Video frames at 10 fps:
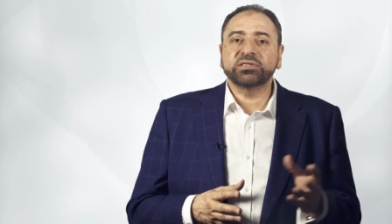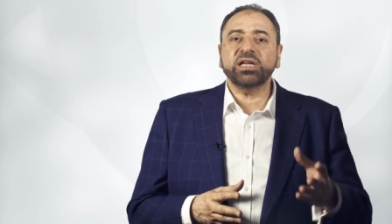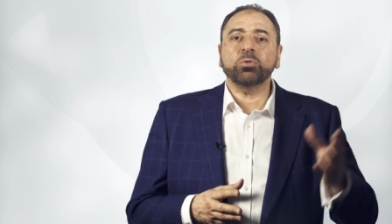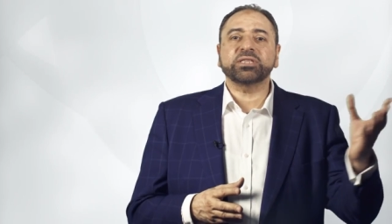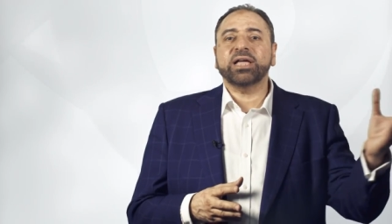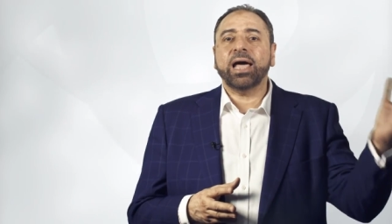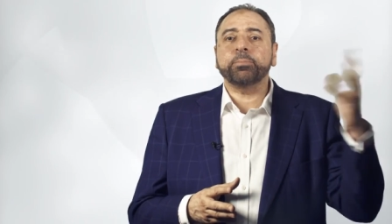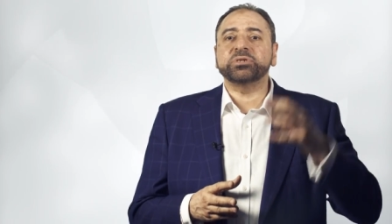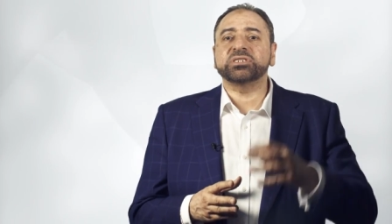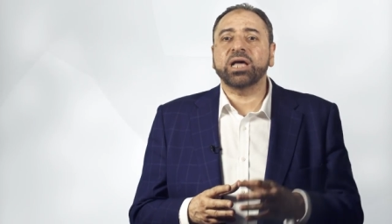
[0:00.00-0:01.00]
See what
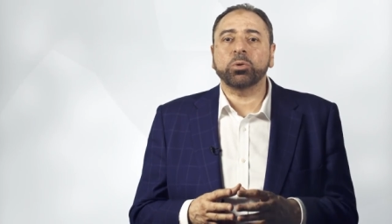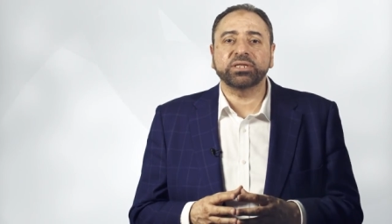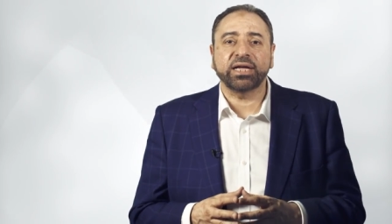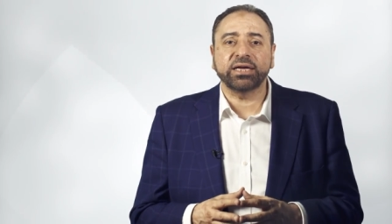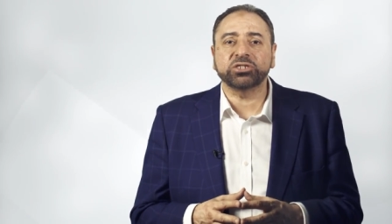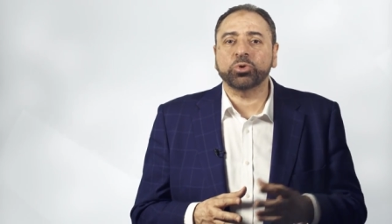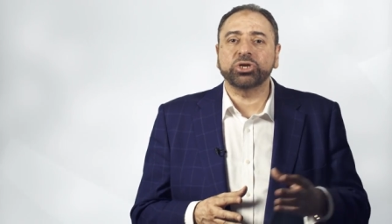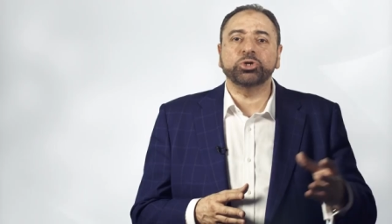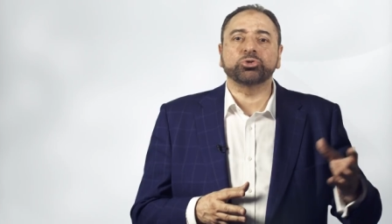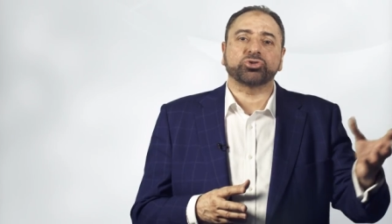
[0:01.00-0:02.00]
happens nowadays
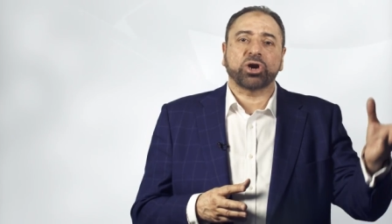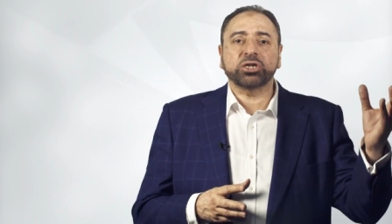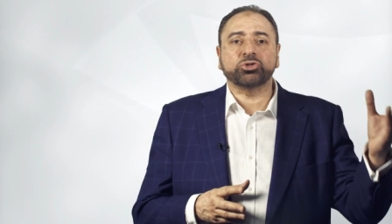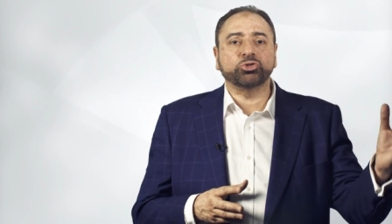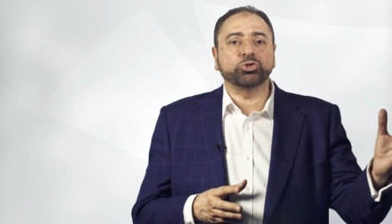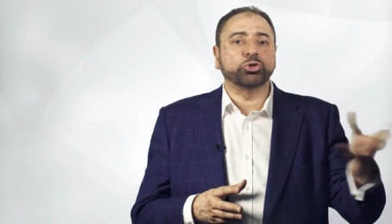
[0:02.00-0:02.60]
when you try to do